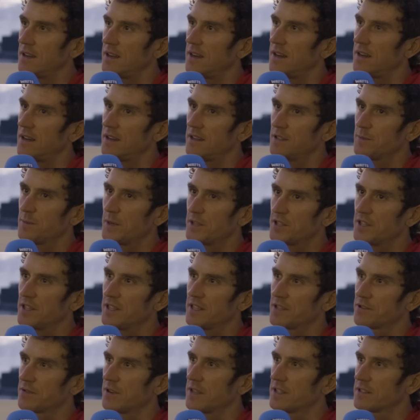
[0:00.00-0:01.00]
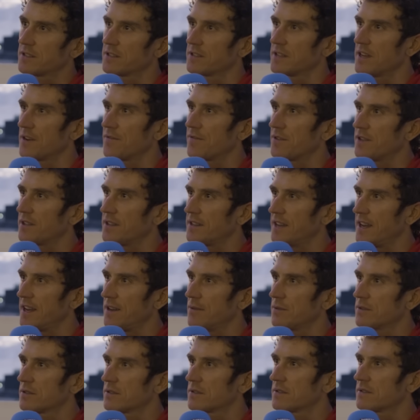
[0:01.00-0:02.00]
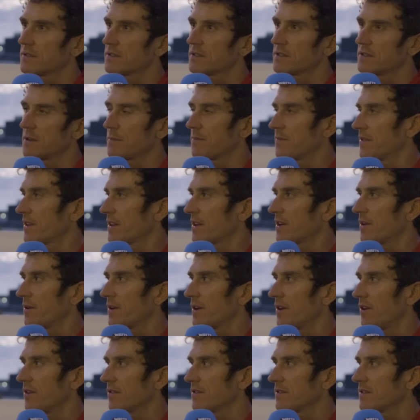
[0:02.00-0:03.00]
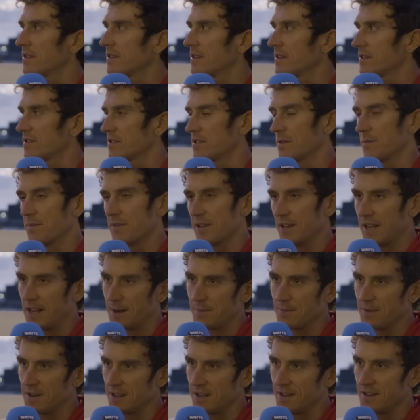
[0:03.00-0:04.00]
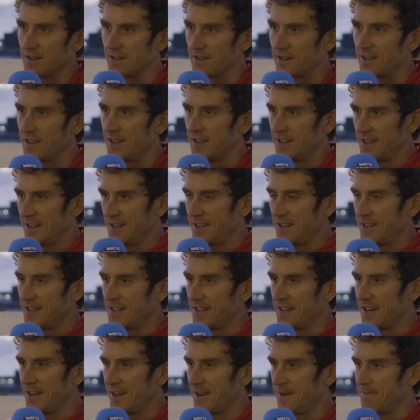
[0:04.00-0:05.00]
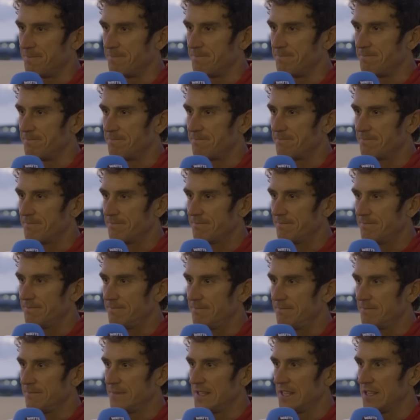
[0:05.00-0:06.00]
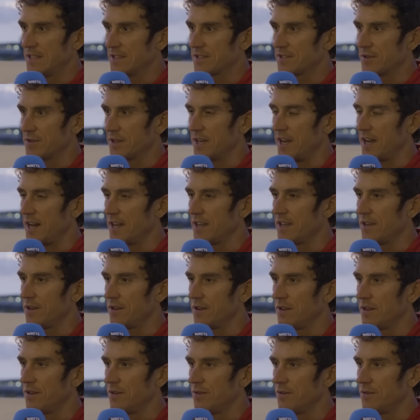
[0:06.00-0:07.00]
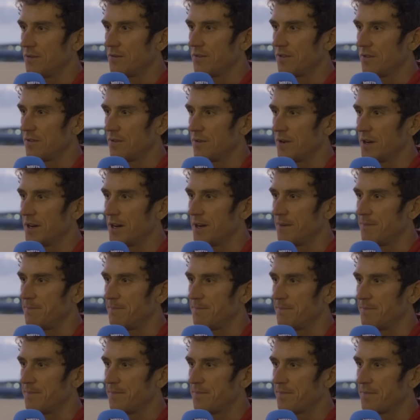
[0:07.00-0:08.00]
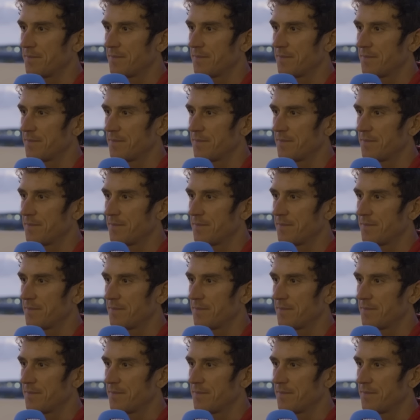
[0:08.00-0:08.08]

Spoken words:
especially this race, because every day was something going on. And there's something happening. And so, yeah, you do...